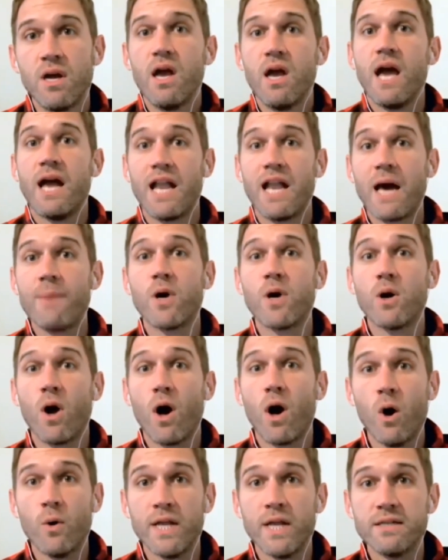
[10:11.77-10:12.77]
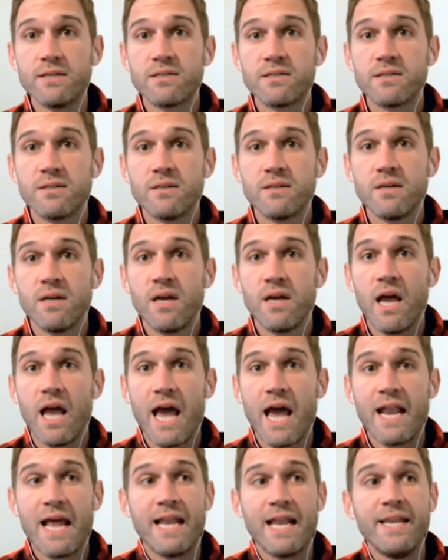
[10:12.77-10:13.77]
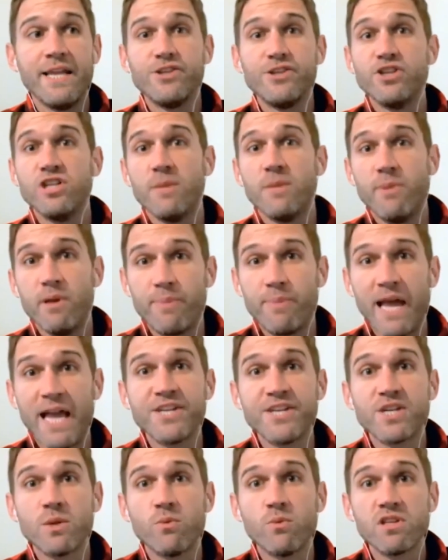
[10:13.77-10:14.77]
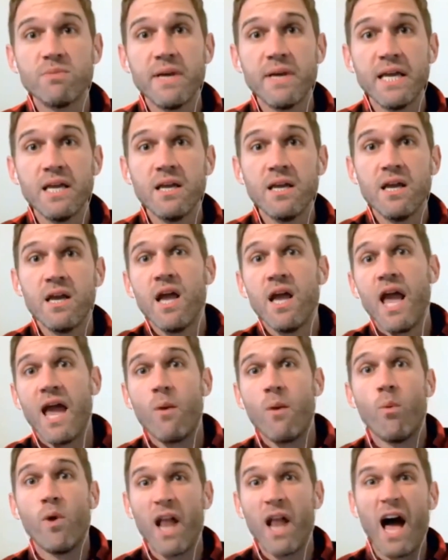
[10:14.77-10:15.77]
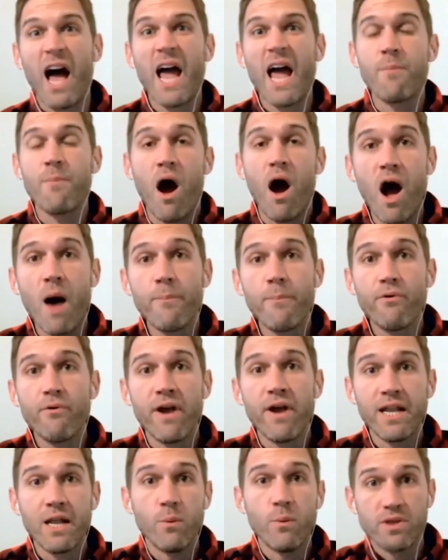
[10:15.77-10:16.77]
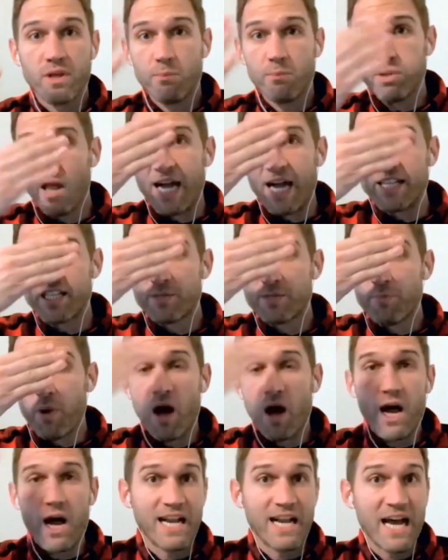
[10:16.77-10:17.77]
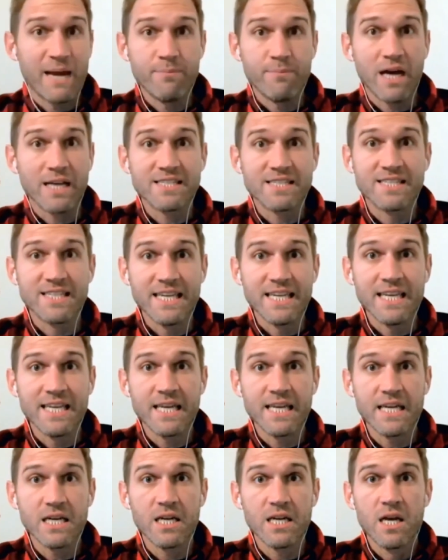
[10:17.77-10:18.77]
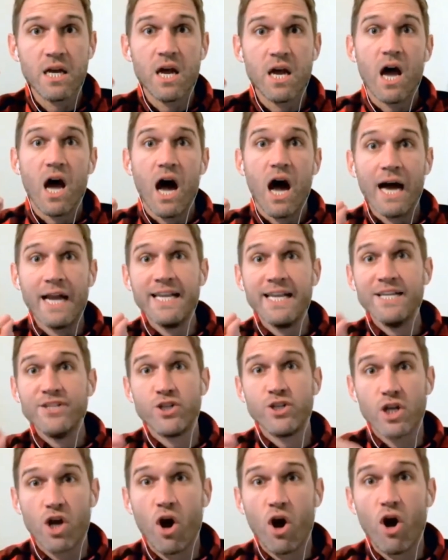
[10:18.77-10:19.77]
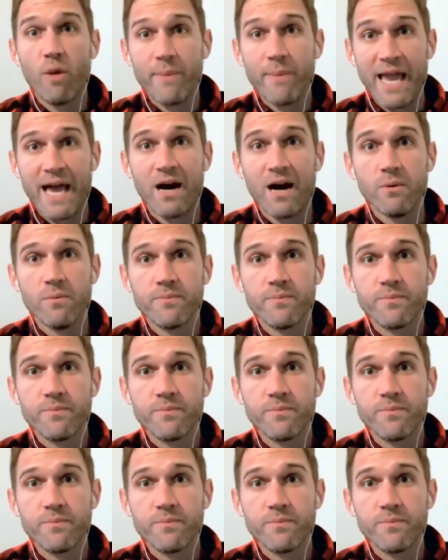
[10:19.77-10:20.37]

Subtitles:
and I'm going to own it. And I need you to be patient with me. And when I'm operating with a blind spot and I'm not seeing it, I need you to call me out.